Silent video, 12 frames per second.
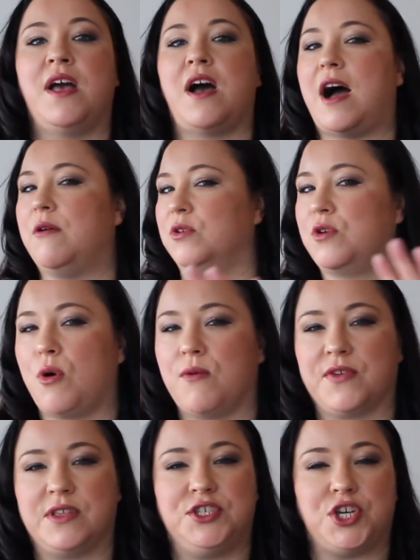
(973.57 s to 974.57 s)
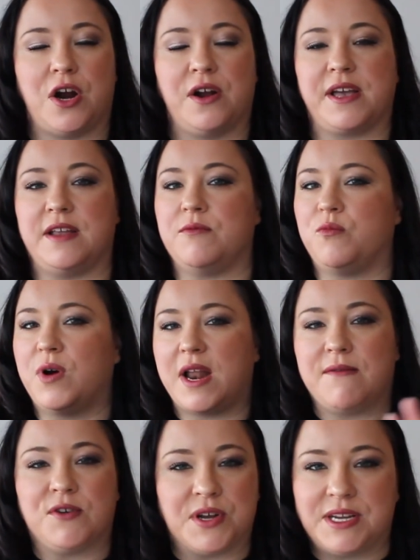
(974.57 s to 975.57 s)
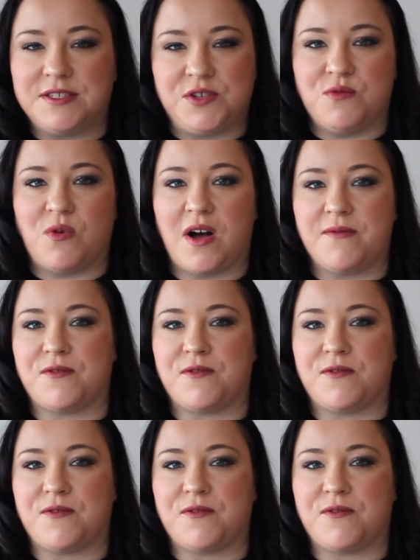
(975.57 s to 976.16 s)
I will go over the jargon. Whatever it is you want,